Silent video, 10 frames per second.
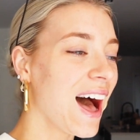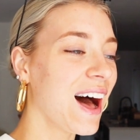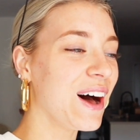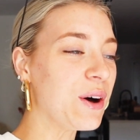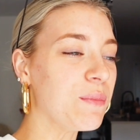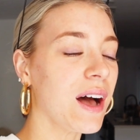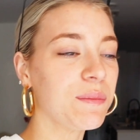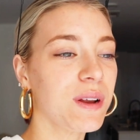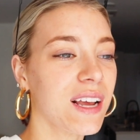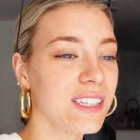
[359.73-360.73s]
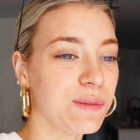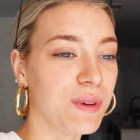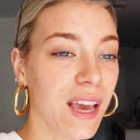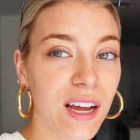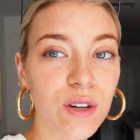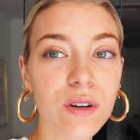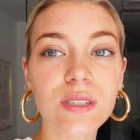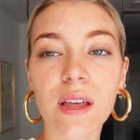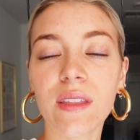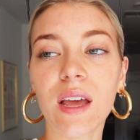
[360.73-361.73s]
Um, I'm gonna get some
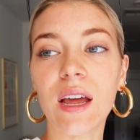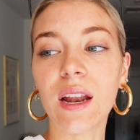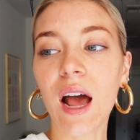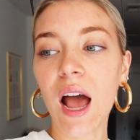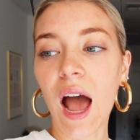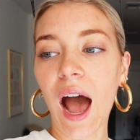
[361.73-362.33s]
candles and then